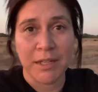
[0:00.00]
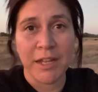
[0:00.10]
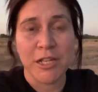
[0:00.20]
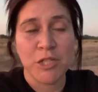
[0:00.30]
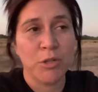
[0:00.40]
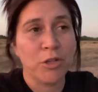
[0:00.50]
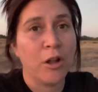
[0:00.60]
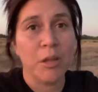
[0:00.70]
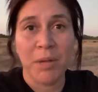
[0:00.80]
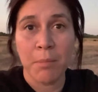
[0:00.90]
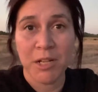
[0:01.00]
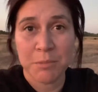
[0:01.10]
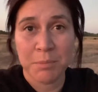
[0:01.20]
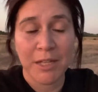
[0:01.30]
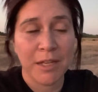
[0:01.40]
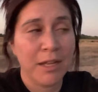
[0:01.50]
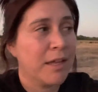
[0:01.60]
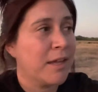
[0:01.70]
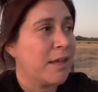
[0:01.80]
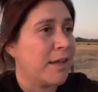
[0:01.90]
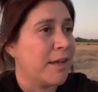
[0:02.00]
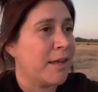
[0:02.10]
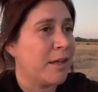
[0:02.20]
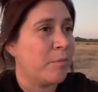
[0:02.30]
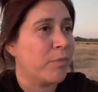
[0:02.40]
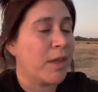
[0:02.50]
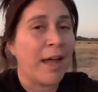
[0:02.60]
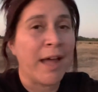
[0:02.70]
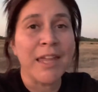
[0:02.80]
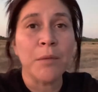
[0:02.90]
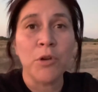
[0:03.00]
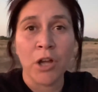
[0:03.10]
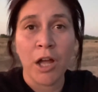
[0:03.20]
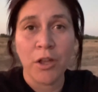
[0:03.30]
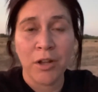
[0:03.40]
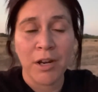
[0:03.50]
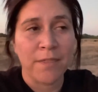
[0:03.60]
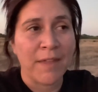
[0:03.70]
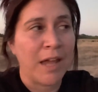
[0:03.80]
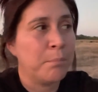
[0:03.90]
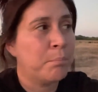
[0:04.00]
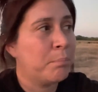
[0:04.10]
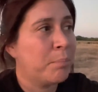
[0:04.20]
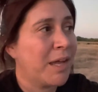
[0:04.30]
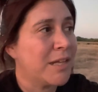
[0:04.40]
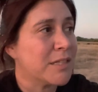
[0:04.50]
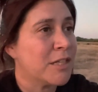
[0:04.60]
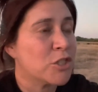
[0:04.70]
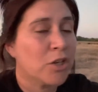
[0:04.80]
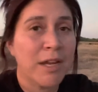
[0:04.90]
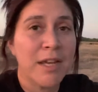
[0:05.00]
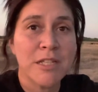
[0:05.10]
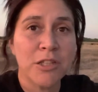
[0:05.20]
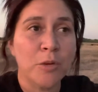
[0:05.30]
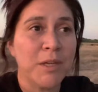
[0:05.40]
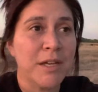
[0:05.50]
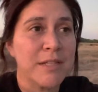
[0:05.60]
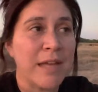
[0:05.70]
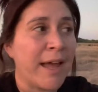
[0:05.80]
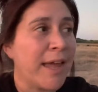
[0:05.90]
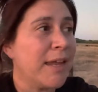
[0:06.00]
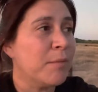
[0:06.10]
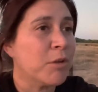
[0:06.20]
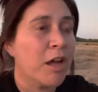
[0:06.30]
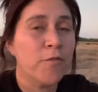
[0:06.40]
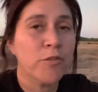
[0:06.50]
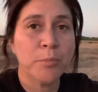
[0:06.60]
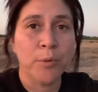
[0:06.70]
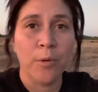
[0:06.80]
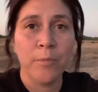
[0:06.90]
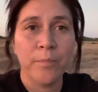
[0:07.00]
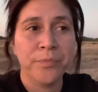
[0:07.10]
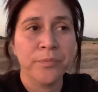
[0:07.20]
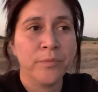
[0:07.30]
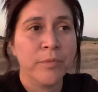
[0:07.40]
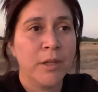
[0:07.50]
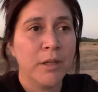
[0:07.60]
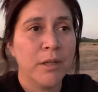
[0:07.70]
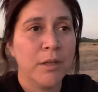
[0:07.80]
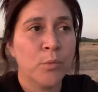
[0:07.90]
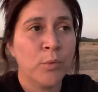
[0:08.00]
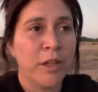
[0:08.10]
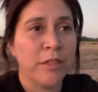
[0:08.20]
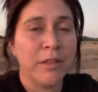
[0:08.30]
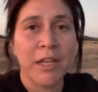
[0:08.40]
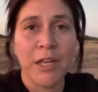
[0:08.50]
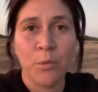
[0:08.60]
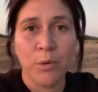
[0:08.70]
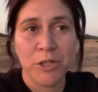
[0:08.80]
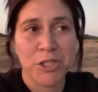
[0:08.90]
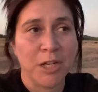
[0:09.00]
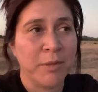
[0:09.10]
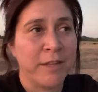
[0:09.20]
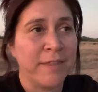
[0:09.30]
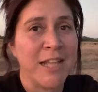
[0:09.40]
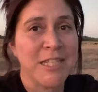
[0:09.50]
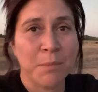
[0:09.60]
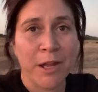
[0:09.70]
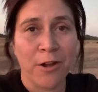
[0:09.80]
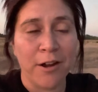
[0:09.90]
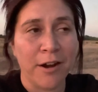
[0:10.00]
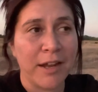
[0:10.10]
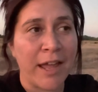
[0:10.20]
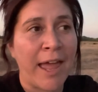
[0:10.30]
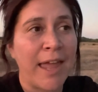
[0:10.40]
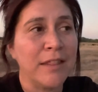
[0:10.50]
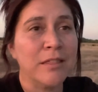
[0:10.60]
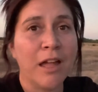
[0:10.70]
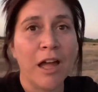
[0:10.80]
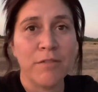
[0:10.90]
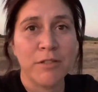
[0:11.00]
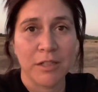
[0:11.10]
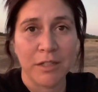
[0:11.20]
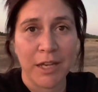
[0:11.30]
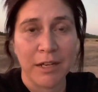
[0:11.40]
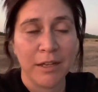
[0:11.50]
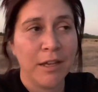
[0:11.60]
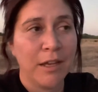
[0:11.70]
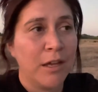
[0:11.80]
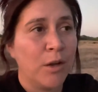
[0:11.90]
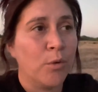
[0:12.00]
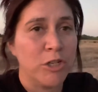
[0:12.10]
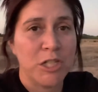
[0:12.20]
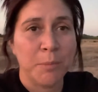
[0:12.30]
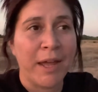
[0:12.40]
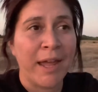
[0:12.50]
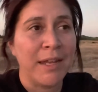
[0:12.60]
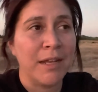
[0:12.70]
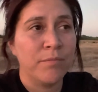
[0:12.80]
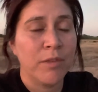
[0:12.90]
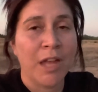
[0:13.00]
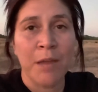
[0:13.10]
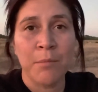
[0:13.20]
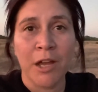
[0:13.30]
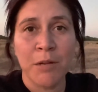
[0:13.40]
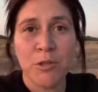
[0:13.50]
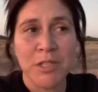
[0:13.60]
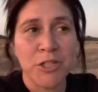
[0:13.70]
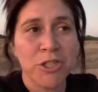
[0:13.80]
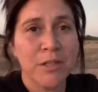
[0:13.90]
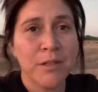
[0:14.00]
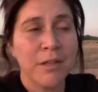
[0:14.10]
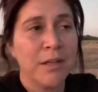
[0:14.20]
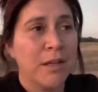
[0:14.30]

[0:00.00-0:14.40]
I guess you would call it public speaking. Um, I am not good at that. But it's crazy though, because I am comfortable with leading worship. Like that's my heart. I love to lead worship. I, I am not a musician.